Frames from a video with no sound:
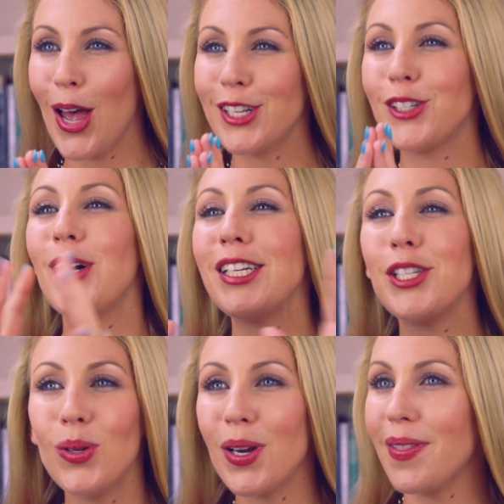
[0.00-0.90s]
So
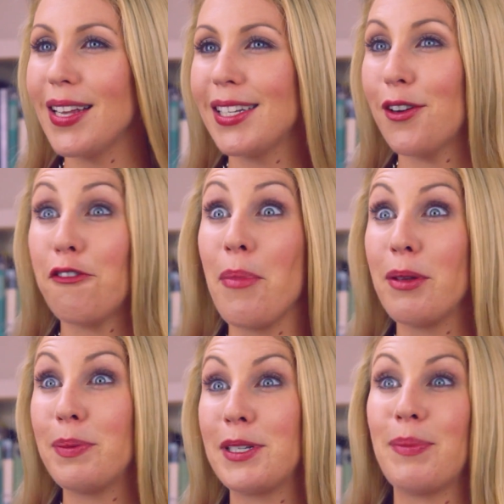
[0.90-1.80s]
let's look at this from the
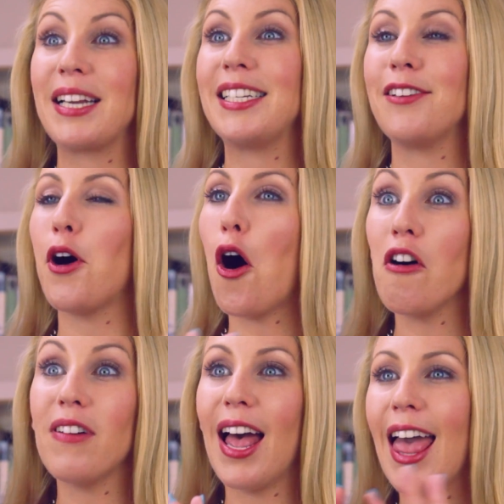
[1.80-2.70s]
perspective
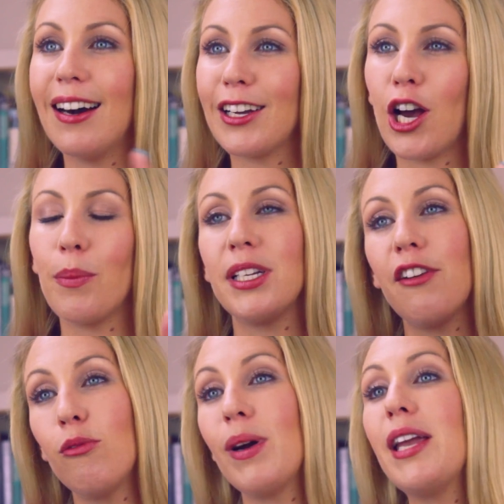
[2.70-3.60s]
of a helicopter.
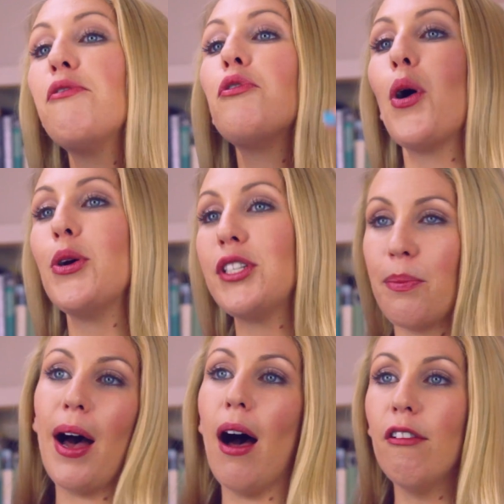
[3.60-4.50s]
If we rose
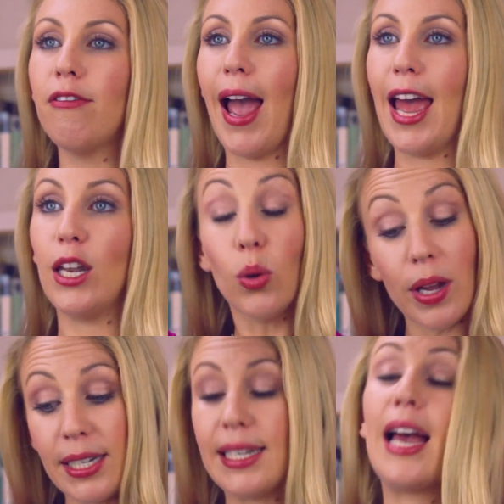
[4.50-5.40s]
above and
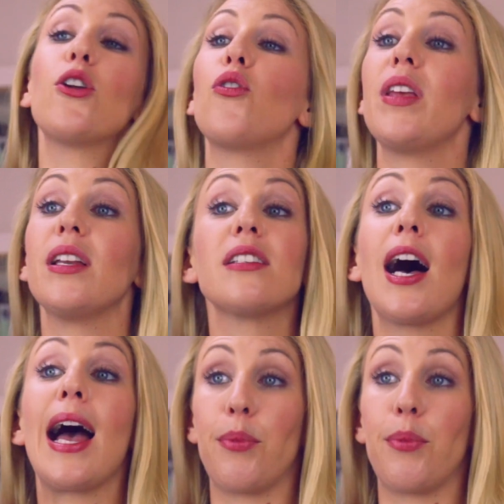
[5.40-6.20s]
looking down on the entire